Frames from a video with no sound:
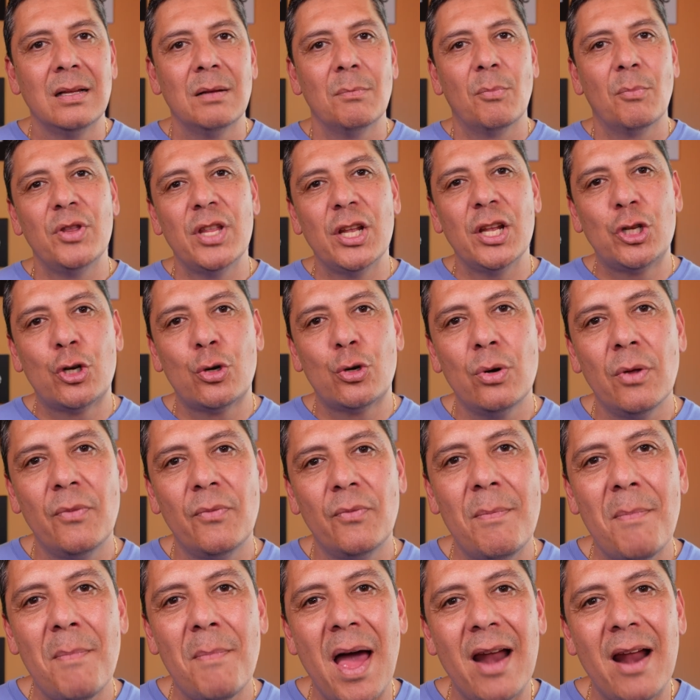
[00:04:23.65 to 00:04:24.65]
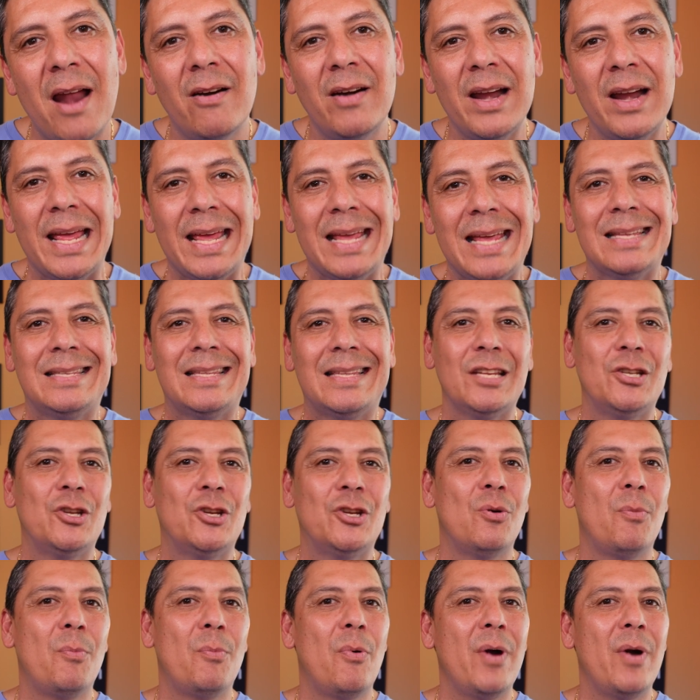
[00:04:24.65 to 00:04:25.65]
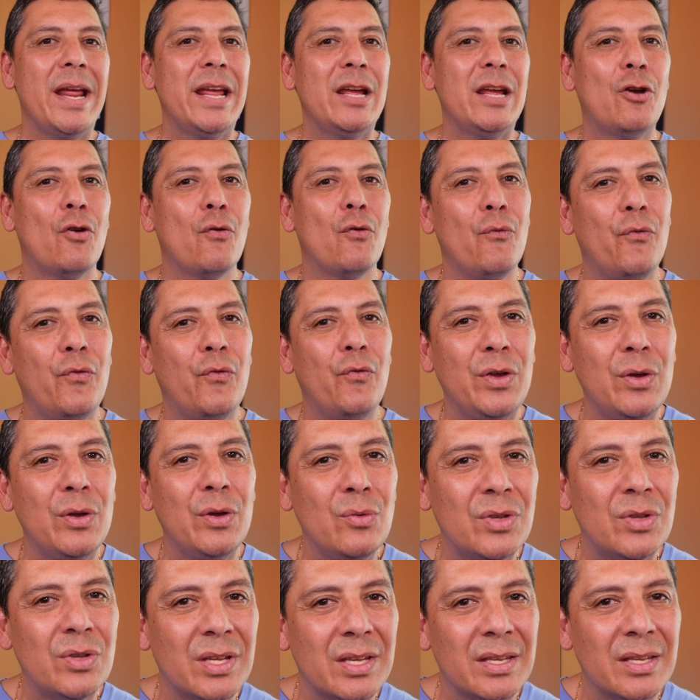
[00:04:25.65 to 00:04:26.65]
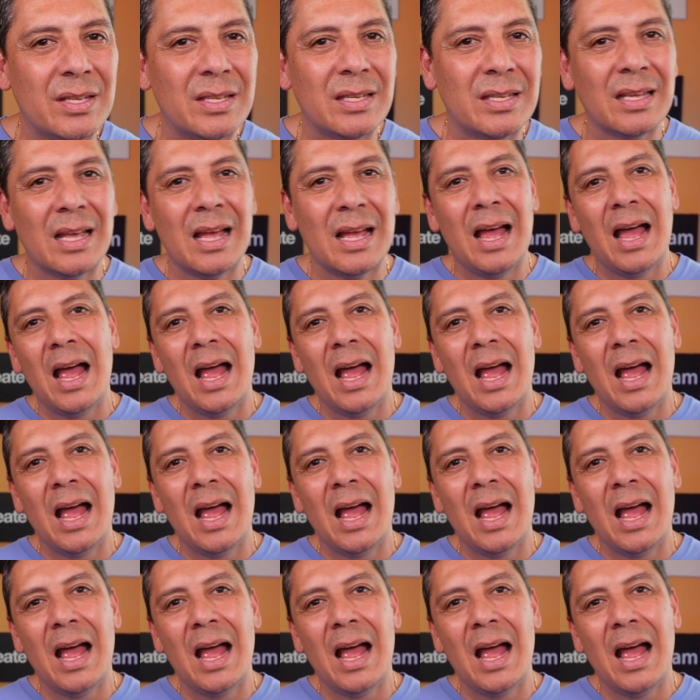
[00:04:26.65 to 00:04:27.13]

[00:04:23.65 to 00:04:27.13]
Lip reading: But the truth of the matter is that your brain confuses